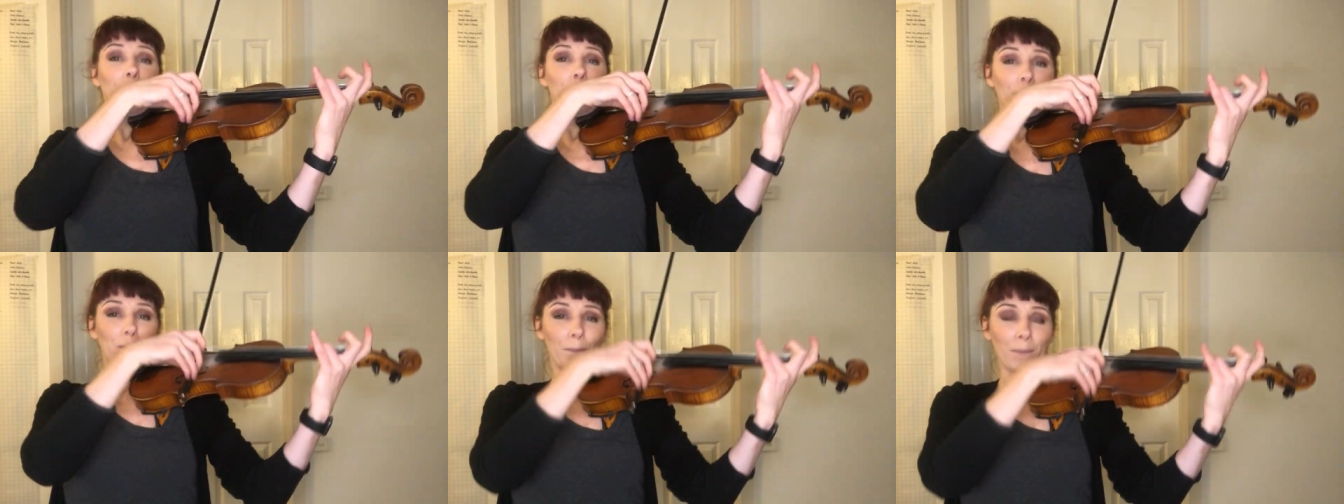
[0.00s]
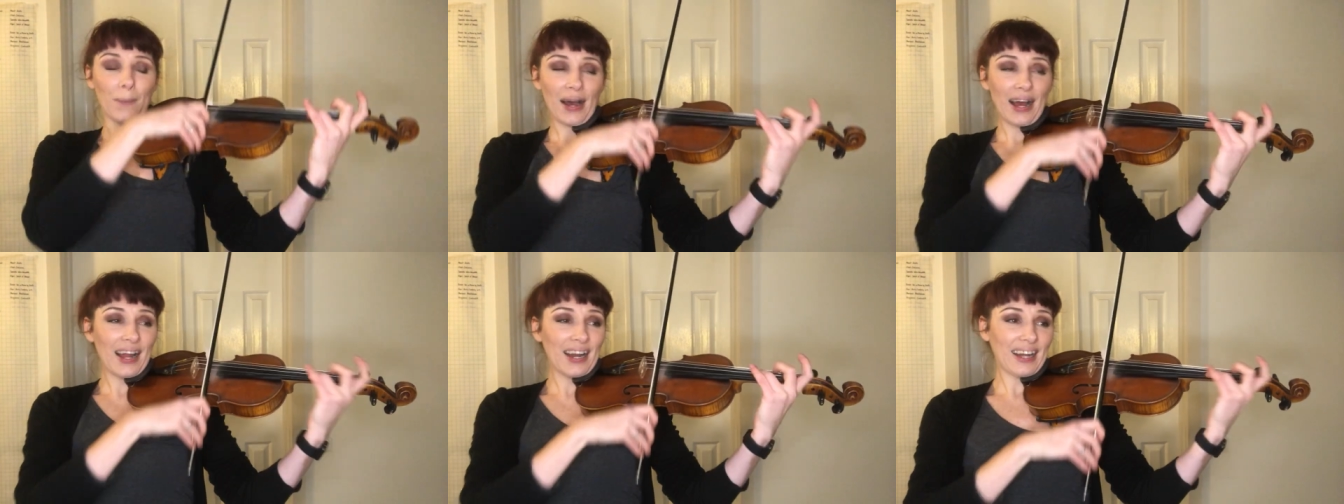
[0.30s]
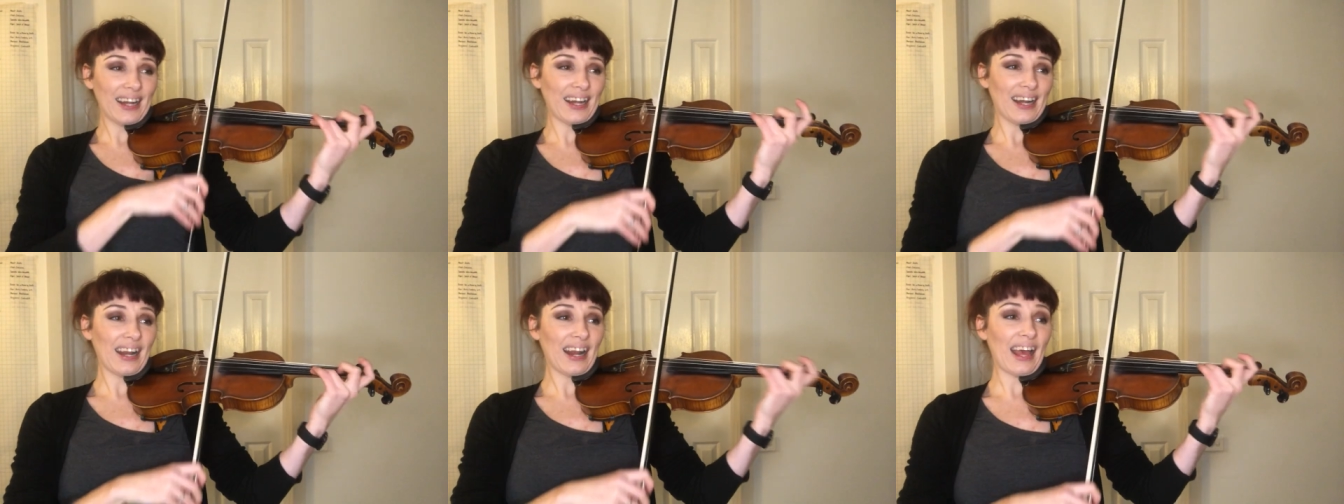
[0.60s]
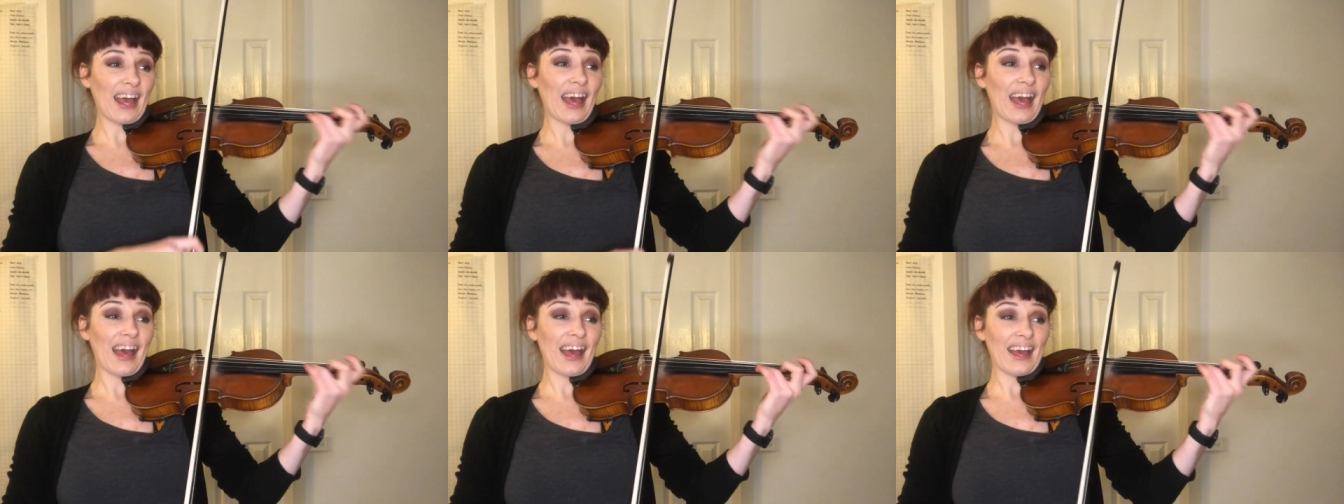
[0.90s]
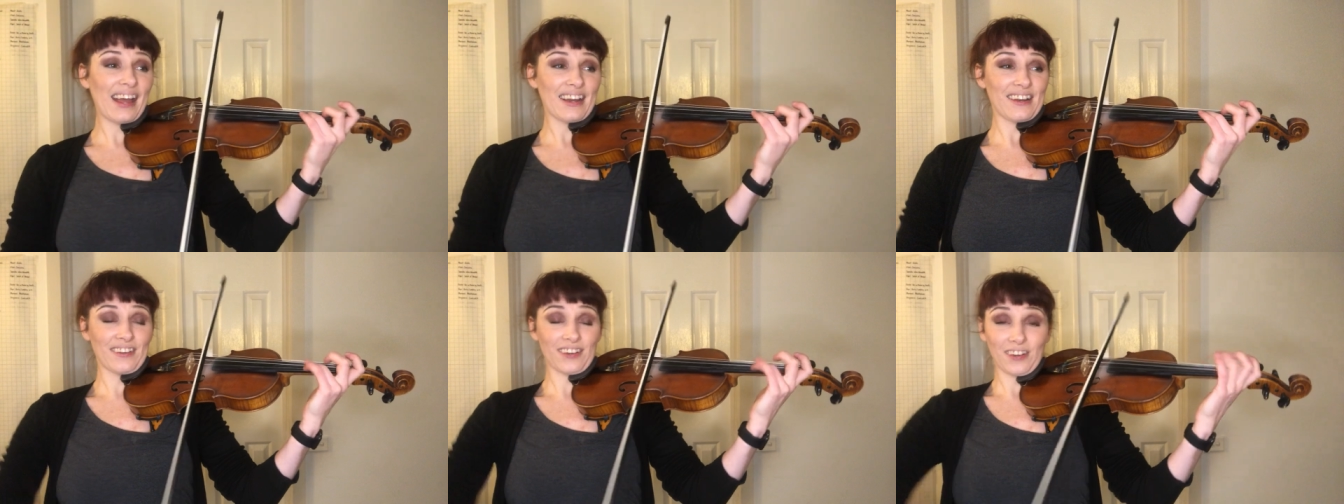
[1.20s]
1
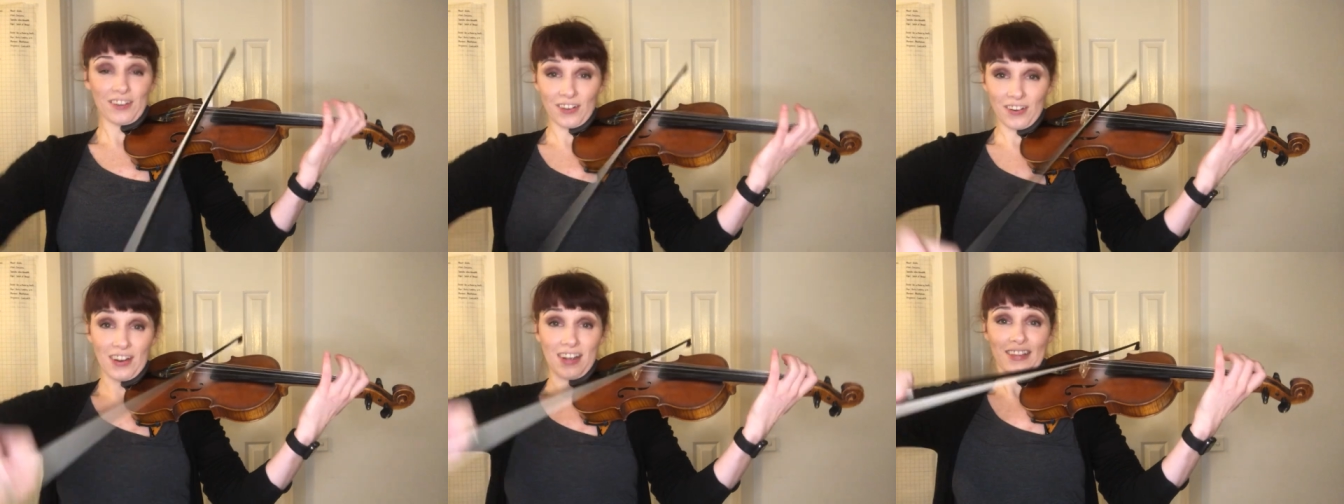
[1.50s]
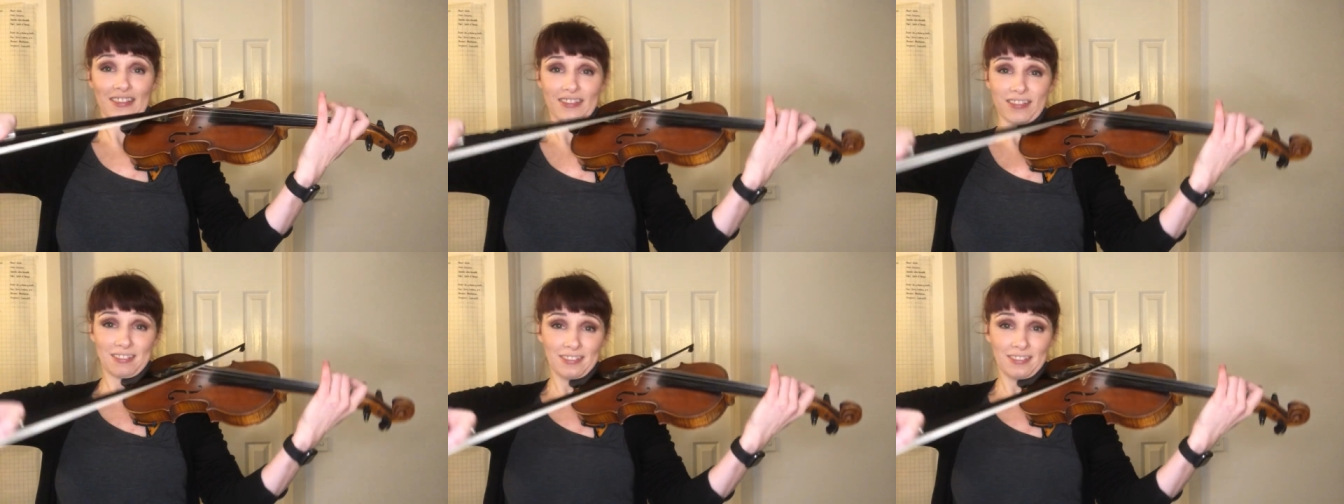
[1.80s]
and cross.